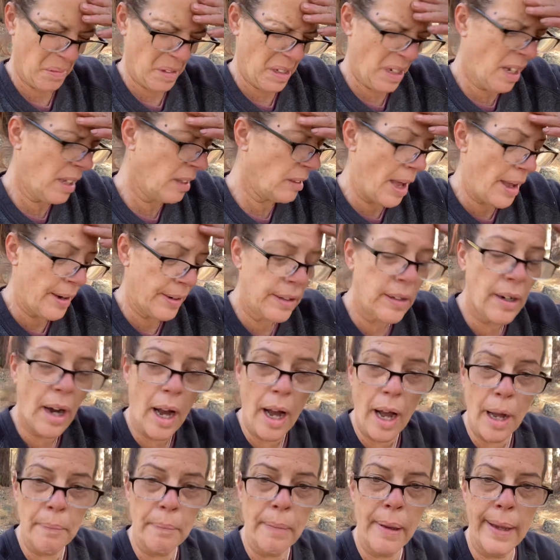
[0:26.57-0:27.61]
a lot of
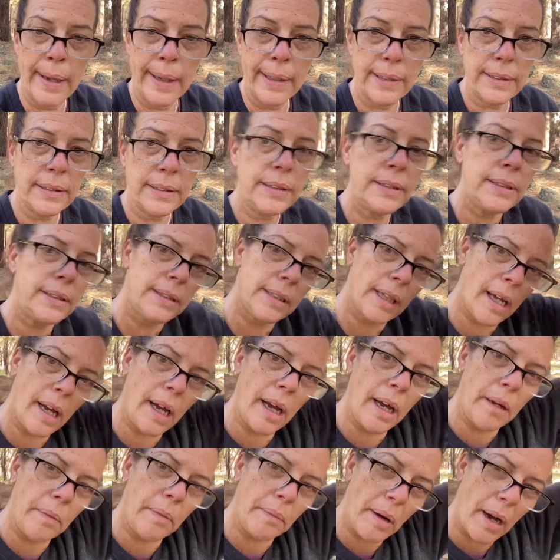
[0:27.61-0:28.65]
comments.
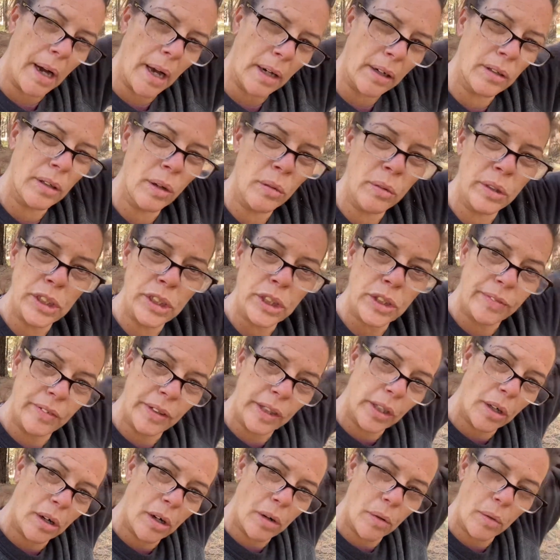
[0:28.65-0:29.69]
Um, I don't know which
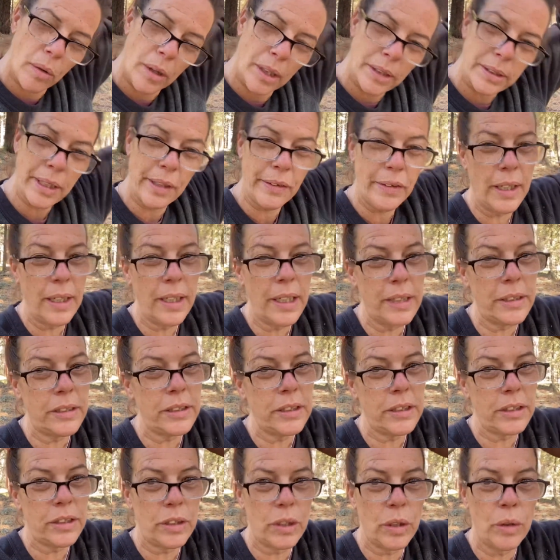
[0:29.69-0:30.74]
video it was. I think
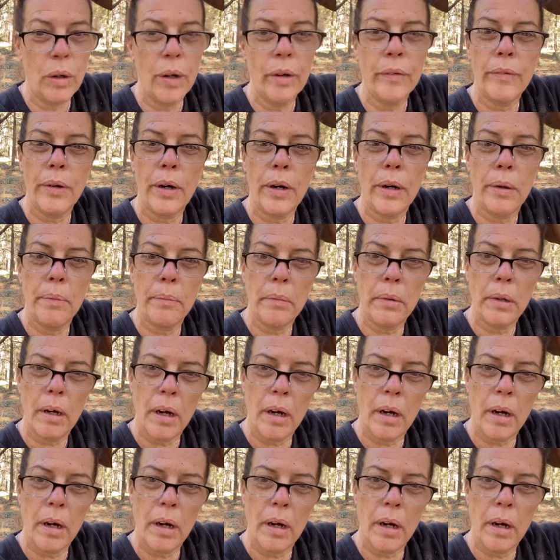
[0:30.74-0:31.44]
it's two of them.